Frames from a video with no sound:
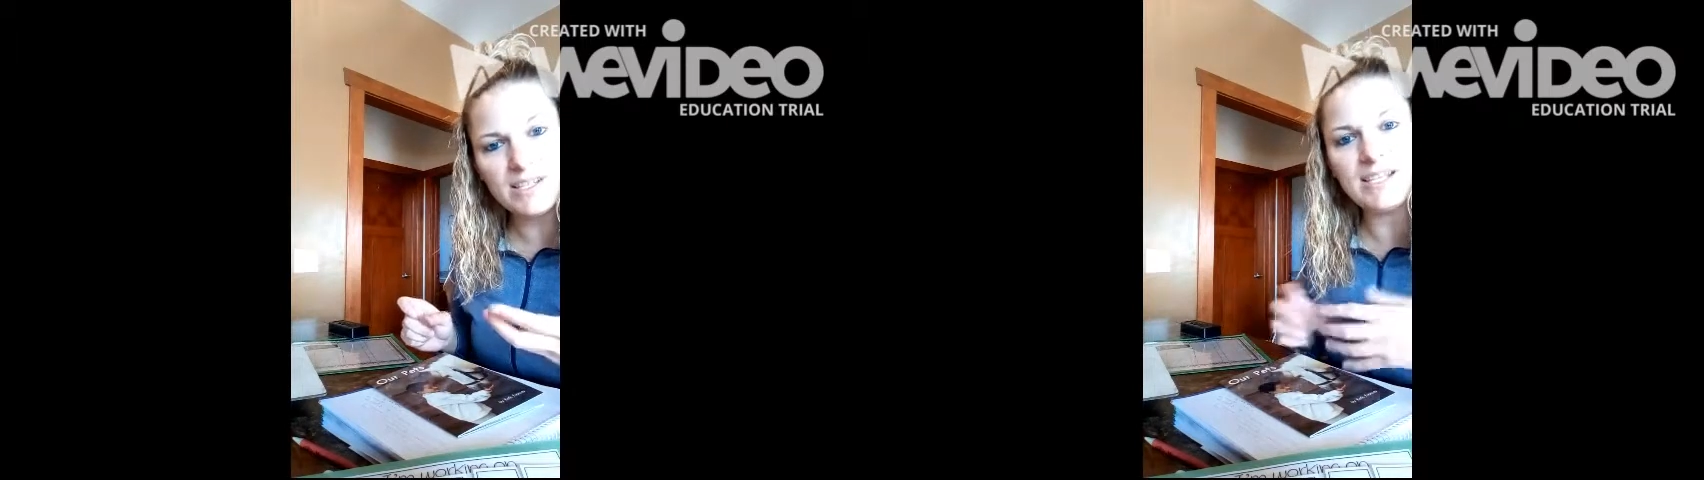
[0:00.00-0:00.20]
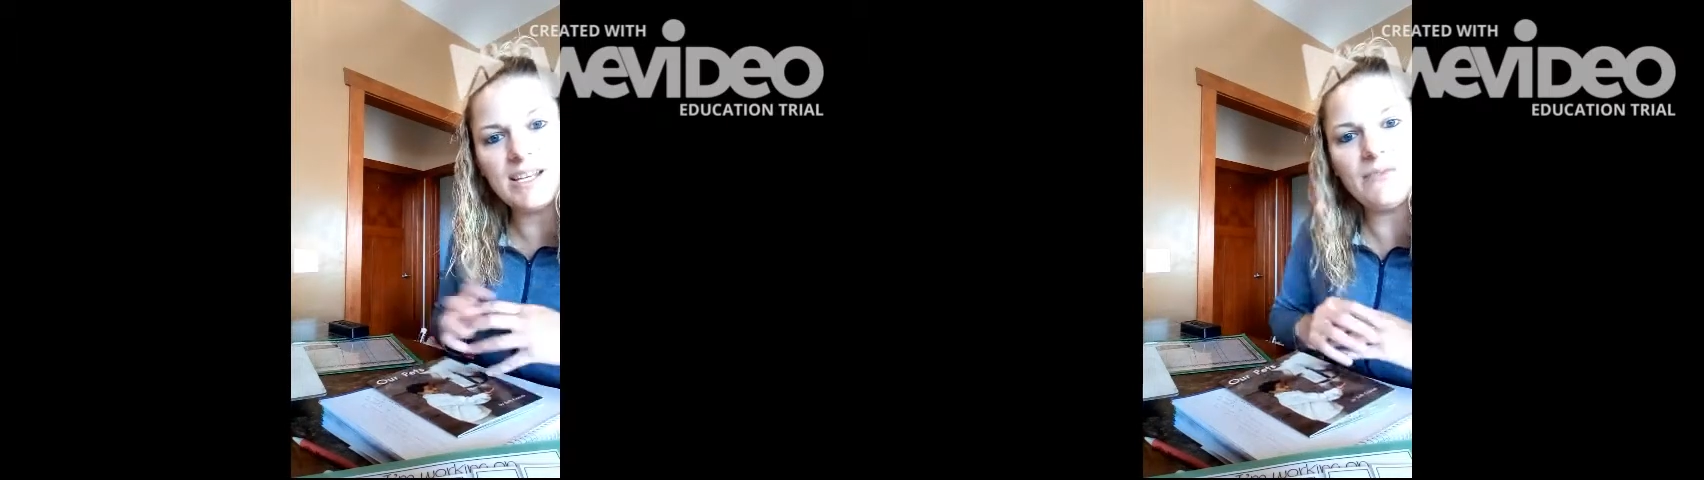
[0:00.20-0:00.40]

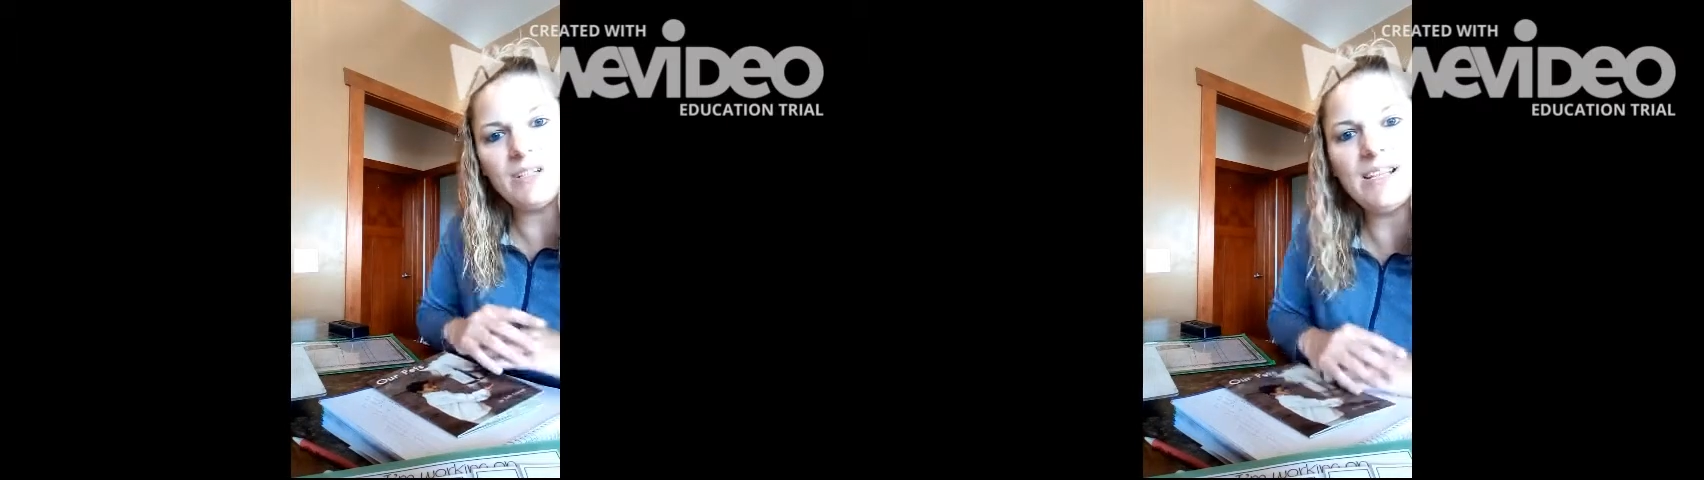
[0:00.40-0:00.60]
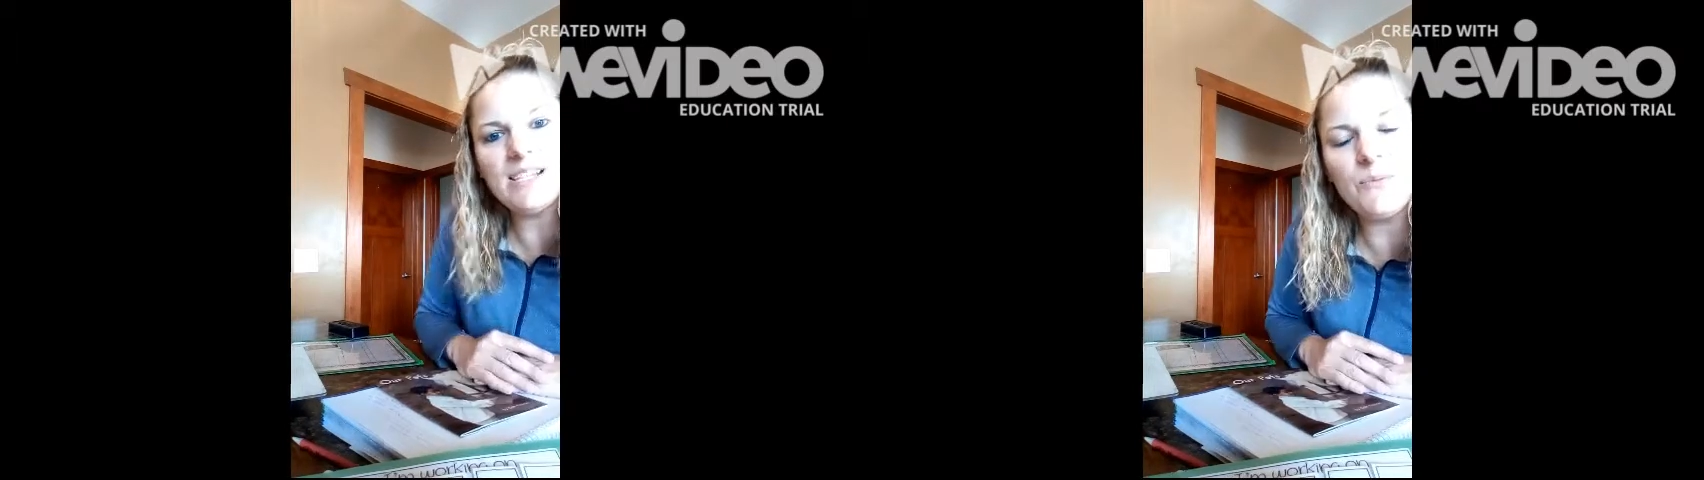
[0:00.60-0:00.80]
and
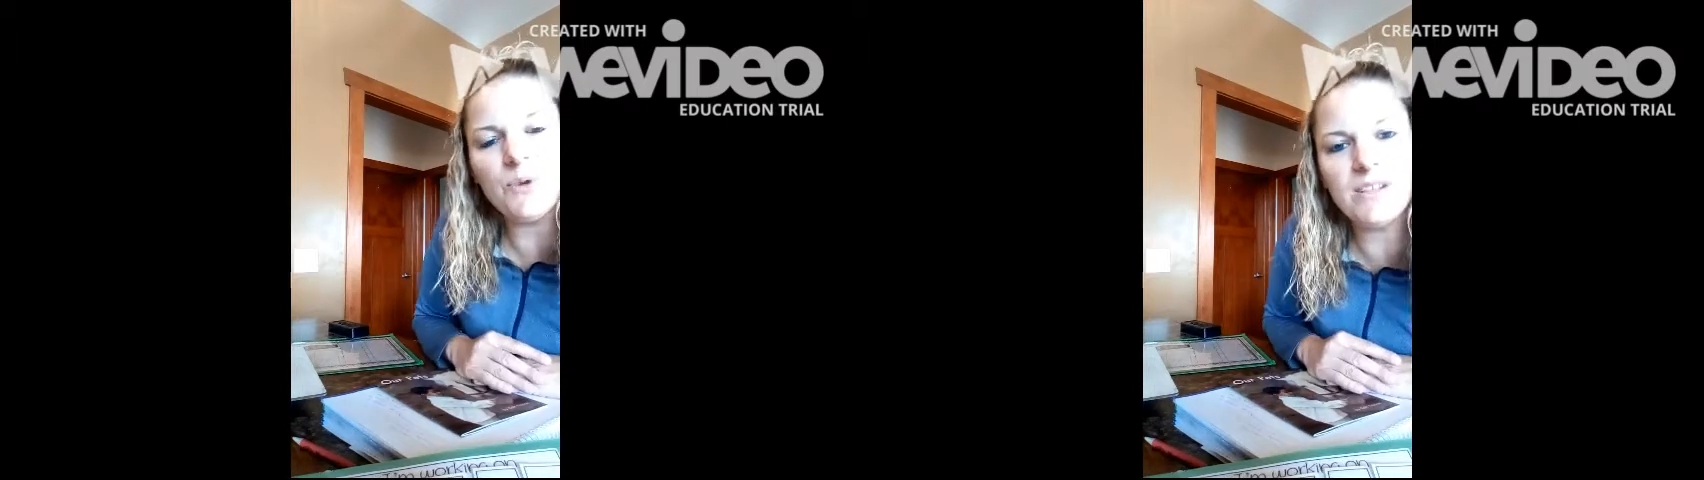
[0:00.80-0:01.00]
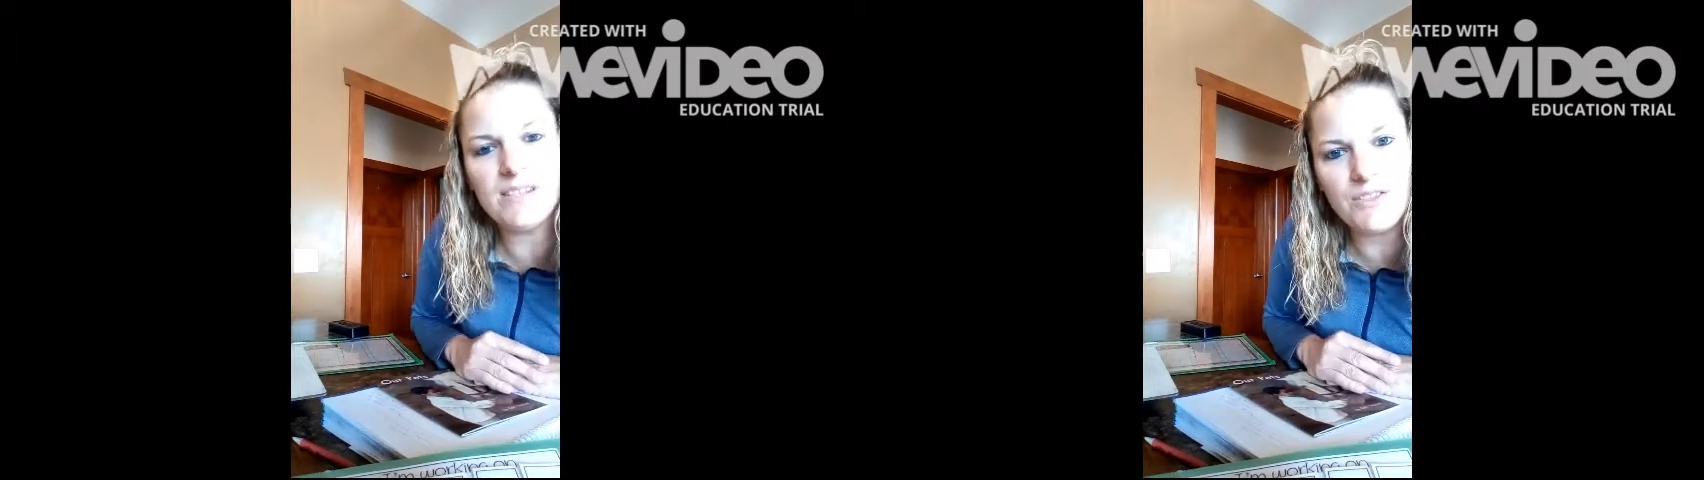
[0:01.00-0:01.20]
definitely some
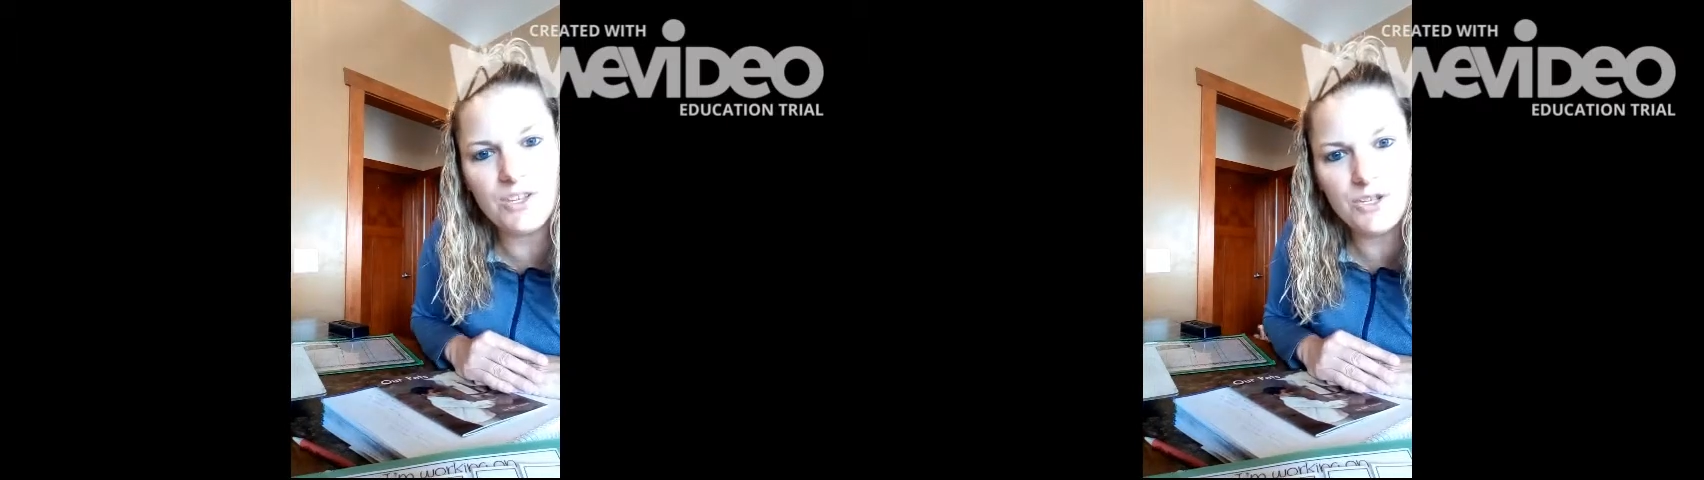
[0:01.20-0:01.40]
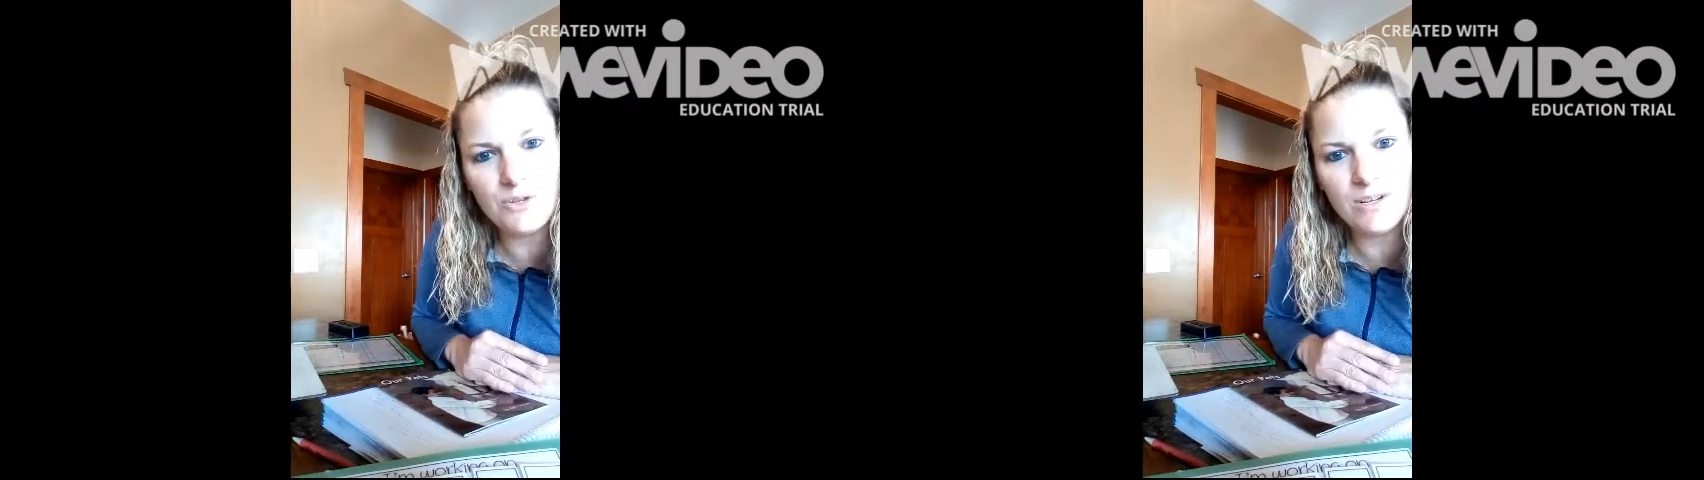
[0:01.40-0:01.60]
words that the
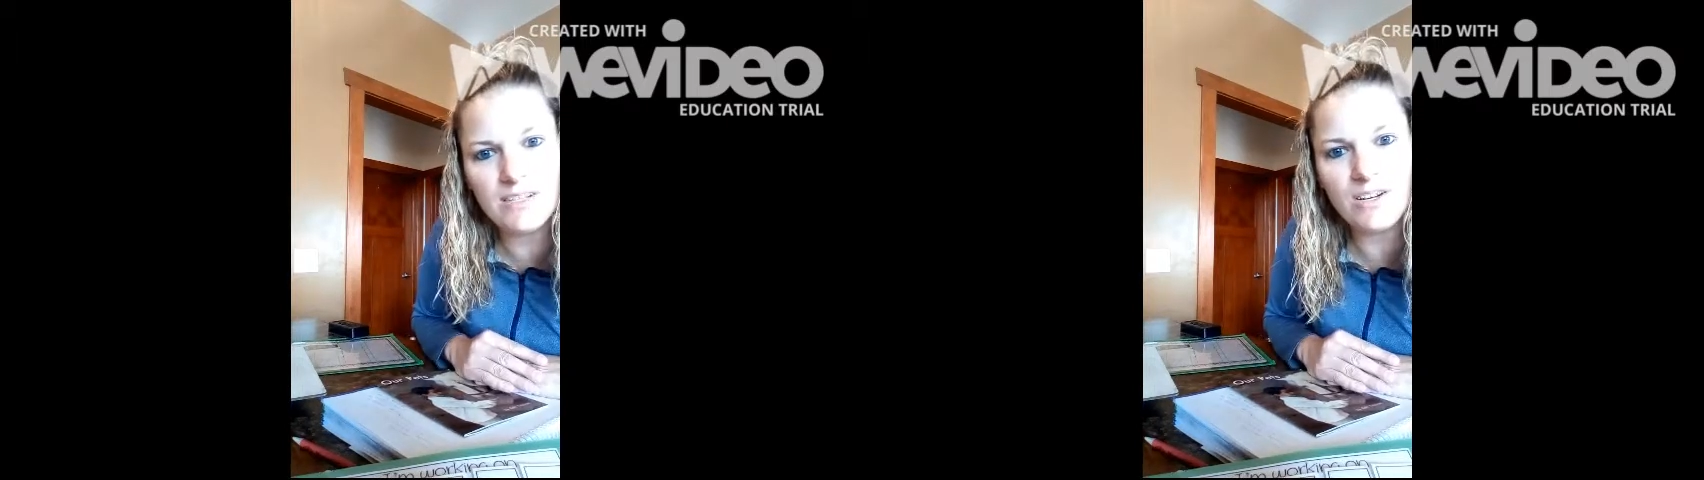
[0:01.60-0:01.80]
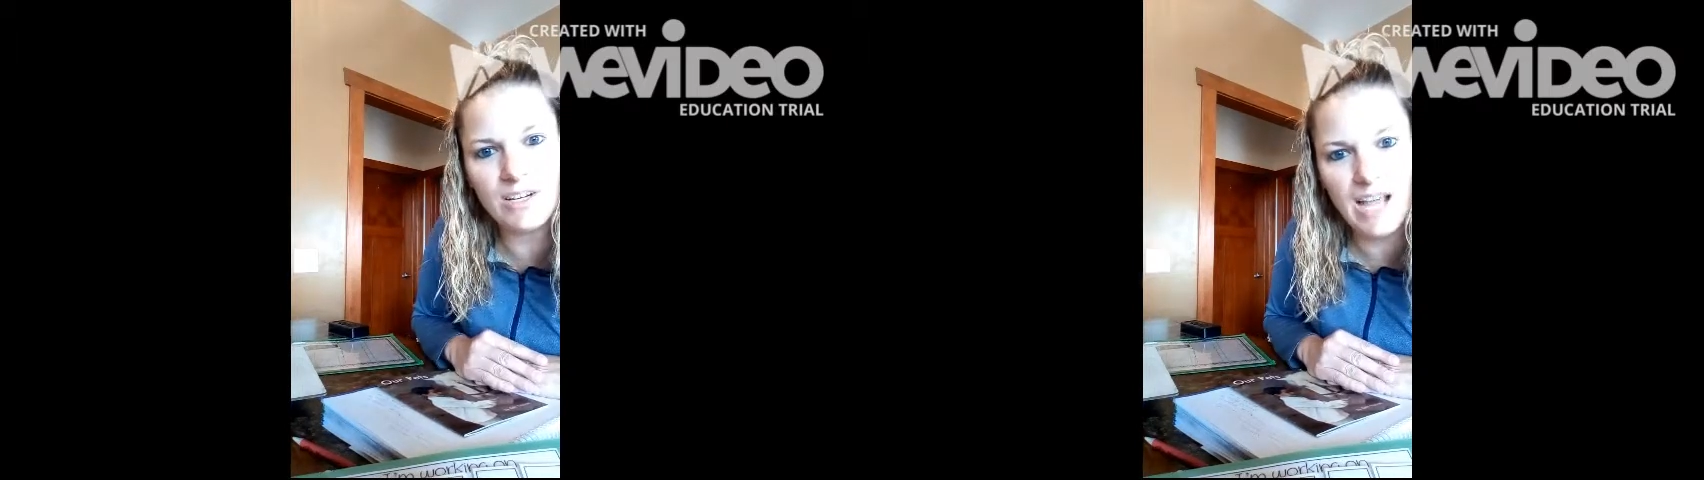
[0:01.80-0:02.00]

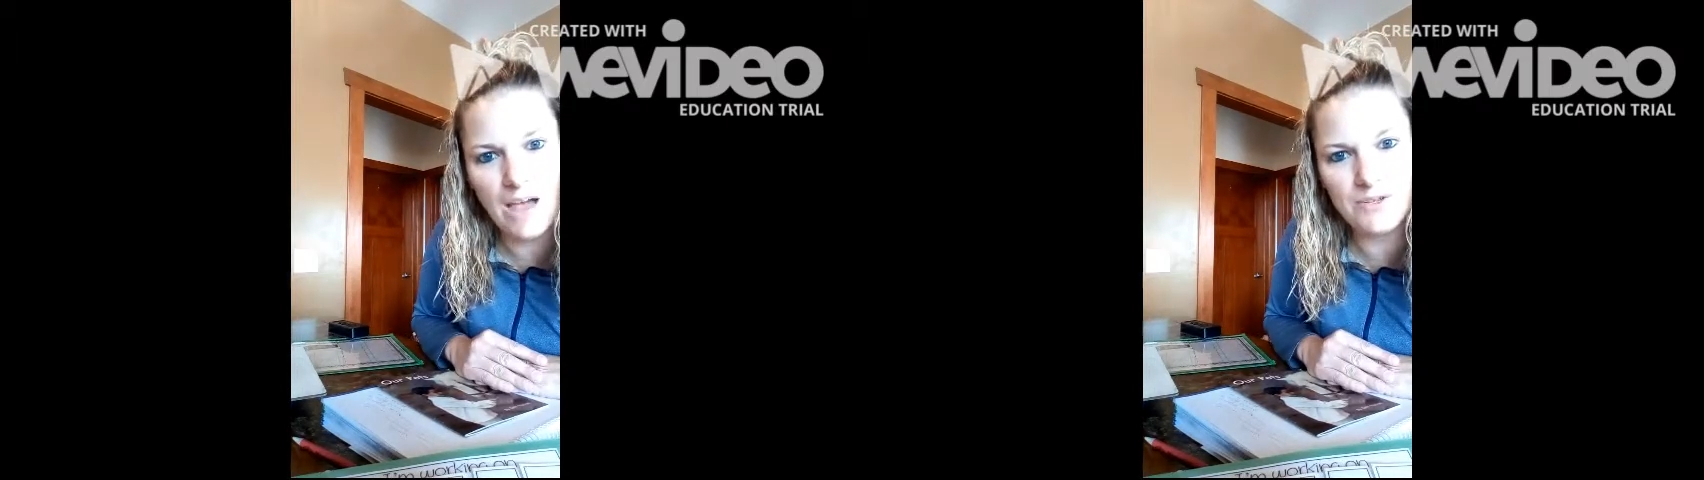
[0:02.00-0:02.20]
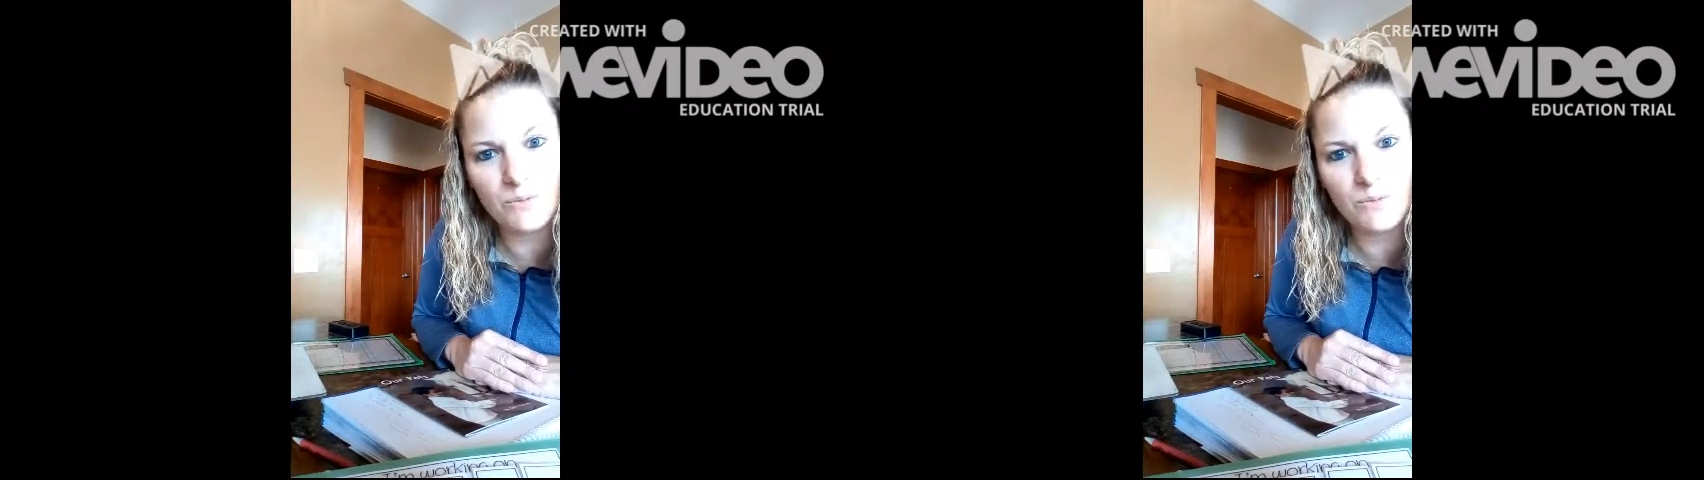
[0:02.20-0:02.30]
students are going to have